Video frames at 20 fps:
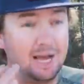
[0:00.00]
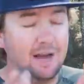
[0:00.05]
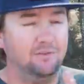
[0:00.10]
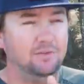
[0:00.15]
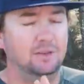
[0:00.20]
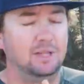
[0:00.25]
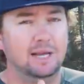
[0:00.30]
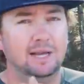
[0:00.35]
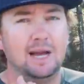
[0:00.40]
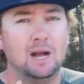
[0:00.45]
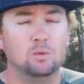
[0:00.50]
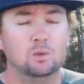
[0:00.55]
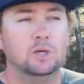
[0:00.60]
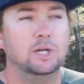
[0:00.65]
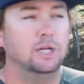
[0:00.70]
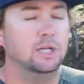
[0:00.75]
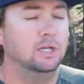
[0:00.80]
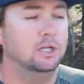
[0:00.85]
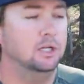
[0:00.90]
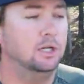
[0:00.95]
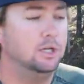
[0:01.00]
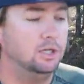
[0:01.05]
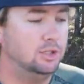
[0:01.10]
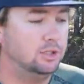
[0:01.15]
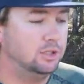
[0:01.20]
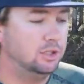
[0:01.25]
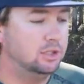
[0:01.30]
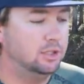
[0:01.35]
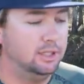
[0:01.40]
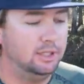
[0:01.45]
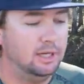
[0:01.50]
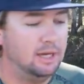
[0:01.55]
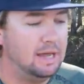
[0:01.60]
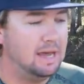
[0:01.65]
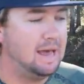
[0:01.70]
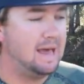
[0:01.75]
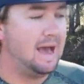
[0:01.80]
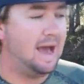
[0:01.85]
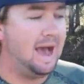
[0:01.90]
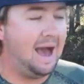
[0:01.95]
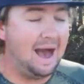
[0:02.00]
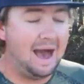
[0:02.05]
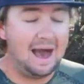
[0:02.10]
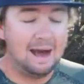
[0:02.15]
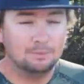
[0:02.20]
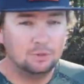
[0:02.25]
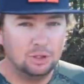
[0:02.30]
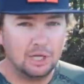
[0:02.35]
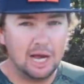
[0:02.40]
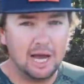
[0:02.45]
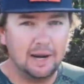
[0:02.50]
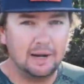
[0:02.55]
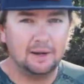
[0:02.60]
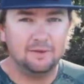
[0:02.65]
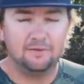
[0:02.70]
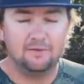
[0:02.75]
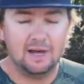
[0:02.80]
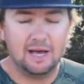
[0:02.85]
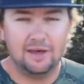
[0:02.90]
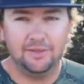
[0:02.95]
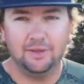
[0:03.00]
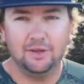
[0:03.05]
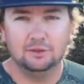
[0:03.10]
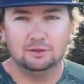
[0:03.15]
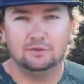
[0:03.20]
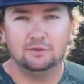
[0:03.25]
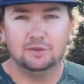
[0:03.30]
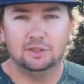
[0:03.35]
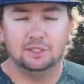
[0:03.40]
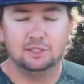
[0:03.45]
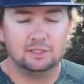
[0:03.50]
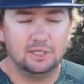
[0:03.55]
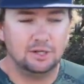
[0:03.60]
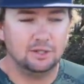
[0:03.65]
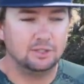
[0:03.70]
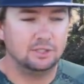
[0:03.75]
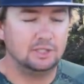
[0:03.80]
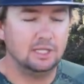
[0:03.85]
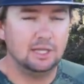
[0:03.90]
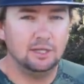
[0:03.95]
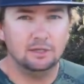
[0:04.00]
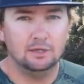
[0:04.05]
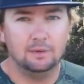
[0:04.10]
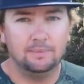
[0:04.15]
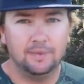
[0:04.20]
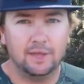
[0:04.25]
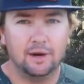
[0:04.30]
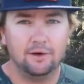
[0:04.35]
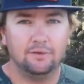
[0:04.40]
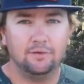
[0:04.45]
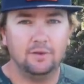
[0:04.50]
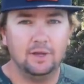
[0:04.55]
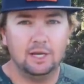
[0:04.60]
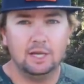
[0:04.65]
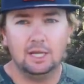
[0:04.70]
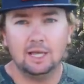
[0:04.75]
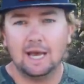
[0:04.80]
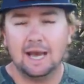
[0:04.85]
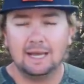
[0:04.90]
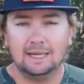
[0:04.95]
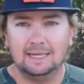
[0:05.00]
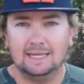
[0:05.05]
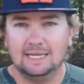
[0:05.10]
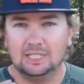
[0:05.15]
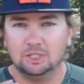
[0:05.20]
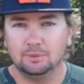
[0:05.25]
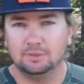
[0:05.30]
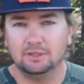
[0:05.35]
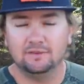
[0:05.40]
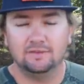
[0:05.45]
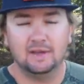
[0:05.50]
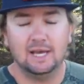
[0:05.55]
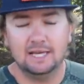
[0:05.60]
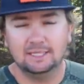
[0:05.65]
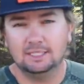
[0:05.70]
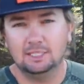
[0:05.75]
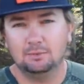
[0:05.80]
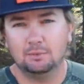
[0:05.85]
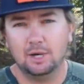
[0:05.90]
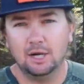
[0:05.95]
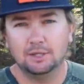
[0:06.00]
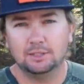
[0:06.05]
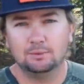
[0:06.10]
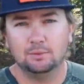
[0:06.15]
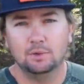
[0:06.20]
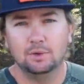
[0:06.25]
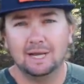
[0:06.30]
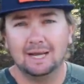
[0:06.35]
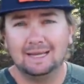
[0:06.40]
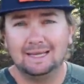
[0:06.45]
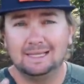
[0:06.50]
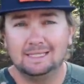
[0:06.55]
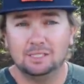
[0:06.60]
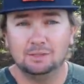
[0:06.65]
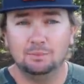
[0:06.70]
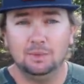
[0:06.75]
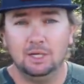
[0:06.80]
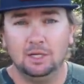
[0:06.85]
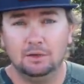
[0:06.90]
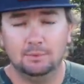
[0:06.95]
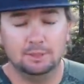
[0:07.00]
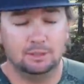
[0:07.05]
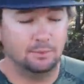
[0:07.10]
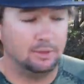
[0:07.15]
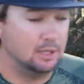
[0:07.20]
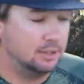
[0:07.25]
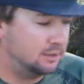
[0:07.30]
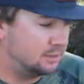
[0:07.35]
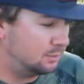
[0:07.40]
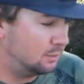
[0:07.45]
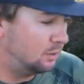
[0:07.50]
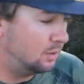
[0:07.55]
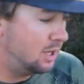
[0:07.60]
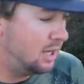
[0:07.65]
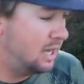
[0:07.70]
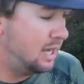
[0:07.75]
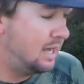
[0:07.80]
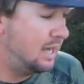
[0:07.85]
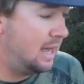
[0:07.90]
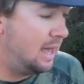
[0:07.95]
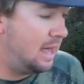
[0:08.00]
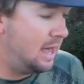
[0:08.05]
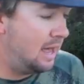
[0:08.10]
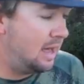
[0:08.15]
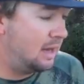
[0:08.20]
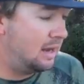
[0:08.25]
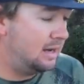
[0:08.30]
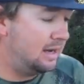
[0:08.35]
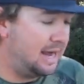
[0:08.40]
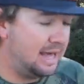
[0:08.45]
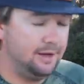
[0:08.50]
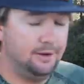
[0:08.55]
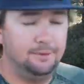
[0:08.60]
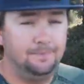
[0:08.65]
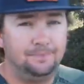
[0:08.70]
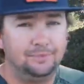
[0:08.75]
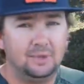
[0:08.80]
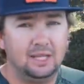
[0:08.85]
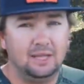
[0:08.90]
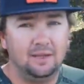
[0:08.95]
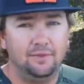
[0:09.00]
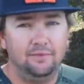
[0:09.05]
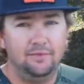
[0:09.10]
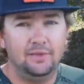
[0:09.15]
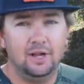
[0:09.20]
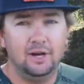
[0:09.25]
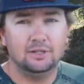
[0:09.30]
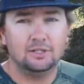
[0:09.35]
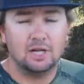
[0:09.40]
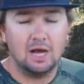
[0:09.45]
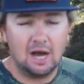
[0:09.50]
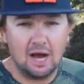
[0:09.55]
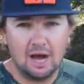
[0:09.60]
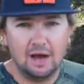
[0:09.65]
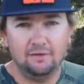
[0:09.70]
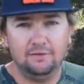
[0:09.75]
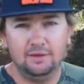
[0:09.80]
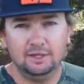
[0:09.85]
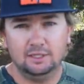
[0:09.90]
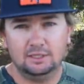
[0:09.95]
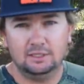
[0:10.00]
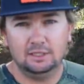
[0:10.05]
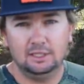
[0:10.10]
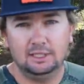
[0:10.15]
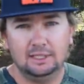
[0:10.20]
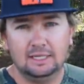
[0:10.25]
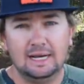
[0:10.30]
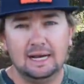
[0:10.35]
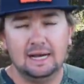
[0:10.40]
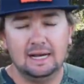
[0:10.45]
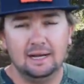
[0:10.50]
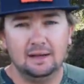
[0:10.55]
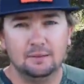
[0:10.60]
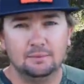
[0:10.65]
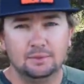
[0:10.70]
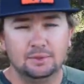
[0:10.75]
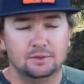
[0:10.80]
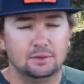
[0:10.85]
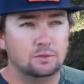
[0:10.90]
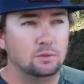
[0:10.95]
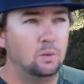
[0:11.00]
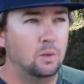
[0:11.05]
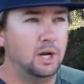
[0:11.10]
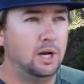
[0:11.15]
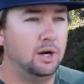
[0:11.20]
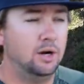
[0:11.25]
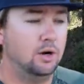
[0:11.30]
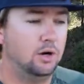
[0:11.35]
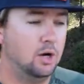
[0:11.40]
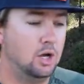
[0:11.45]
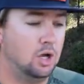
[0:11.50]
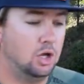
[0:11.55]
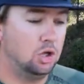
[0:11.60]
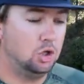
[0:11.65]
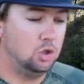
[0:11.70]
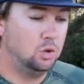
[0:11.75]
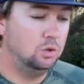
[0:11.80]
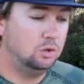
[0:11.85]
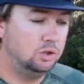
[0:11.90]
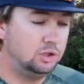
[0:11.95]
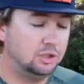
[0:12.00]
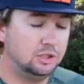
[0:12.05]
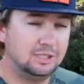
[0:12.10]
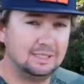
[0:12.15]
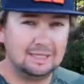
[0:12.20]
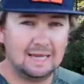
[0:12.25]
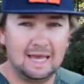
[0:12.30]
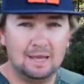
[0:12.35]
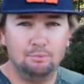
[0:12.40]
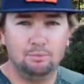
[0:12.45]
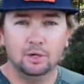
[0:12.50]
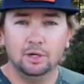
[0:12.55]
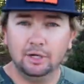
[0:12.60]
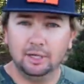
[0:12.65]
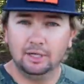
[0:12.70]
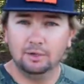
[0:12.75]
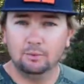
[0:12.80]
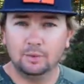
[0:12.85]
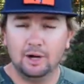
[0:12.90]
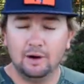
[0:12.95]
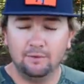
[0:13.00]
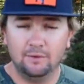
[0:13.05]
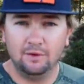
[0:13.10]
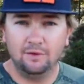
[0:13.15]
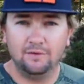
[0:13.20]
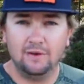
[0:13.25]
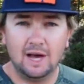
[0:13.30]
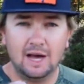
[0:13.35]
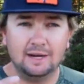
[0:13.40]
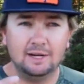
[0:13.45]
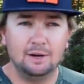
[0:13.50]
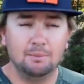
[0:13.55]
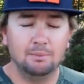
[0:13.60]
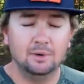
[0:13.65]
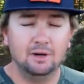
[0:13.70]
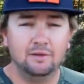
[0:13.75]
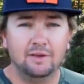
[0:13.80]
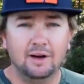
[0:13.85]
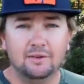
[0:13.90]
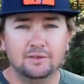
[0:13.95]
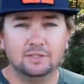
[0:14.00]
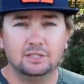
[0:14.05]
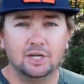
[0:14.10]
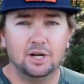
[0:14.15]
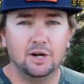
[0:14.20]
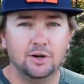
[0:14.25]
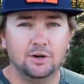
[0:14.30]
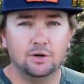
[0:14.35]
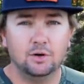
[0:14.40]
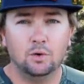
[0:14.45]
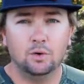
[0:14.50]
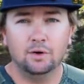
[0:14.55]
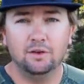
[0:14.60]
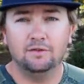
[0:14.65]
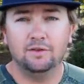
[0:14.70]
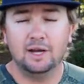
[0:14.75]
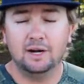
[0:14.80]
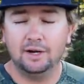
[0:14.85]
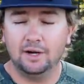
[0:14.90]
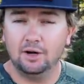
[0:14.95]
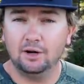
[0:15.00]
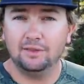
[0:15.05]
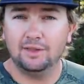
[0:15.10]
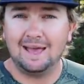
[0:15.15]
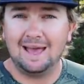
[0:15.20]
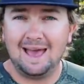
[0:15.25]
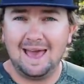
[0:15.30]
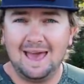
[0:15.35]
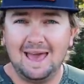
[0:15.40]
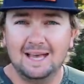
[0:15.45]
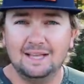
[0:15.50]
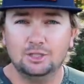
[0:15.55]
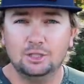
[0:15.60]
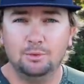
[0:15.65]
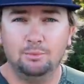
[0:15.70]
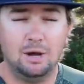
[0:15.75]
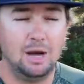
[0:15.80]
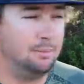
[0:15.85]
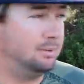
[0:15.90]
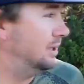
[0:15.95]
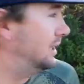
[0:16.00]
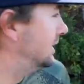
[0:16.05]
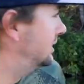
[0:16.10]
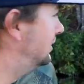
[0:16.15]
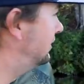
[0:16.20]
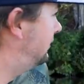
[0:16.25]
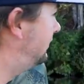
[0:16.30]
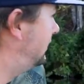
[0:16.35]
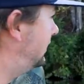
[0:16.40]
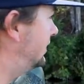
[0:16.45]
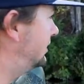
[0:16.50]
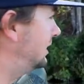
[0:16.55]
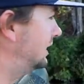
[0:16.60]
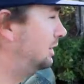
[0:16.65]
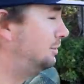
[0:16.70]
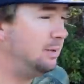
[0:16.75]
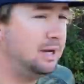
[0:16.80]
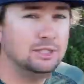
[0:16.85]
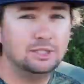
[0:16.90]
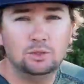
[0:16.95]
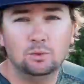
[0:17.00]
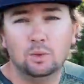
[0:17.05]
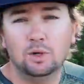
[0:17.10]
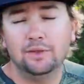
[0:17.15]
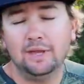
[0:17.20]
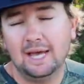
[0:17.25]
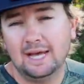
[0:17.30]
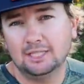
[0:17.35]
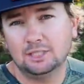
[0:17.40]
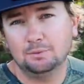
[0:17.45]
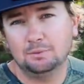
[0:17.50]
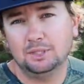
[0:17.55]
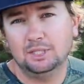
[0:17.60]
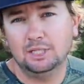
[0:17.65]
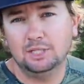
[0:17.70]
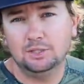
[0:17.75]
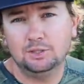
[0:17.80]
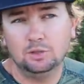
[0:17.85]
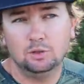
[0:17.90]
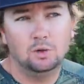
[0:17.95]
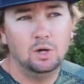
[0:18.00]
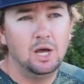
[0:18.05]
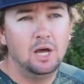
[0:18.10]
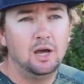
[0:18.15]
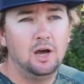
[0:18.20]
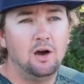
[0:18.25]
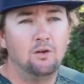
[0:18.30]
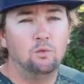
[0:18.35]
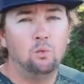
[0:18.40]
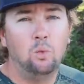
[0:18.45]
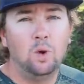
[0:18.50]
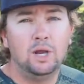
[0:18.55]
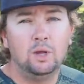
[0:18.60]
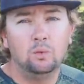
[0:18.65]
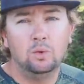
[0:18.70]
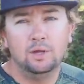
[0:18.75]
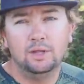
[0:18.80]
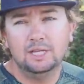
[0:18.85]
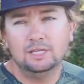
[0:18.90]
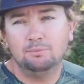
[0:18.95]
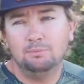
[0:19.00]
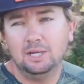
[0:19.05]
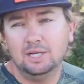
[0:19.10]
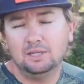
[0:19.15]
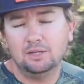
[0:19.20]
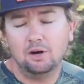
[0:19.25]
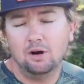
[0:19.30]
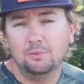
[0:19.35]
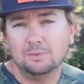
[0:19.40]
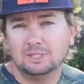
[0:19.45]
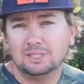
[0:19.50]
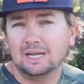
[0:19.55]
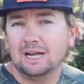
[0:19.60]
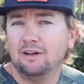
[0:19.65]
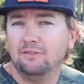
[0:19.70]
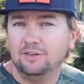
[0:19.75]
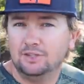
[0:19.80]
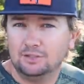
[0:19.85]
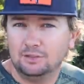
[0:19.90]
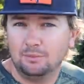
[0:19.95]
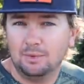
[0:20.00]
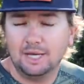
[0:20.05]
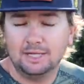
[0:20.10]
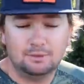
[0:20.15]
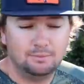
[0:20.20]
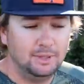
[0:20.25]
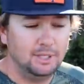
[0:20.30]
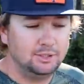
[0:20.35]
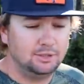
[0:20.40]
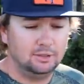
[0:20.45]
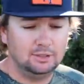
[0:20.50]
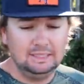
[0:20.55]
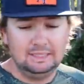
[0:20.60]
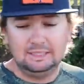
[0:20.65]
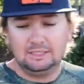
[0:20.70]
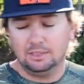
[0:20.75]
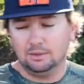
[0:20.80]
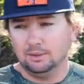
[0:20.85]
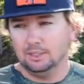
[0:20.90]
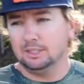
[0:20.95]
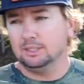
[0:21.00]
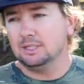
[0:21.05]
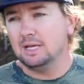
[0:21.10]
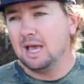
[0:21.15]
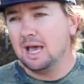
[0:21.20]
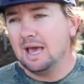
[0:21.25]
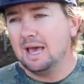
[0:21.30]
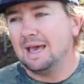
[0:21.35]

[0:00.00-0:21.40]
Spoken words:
I feel like I run and gun a ton. I'm trying to find those fish that are set up, that are feeding. I can catch them as fast as possible, and I can catch as many of them as possible. Now, there's obviously times where you should stay put whenever you find an above average area, or you find an area that has a population of fish, especially one that has the potential of winning one of these big tournaments, like I fished the Bassmaster Elite Series.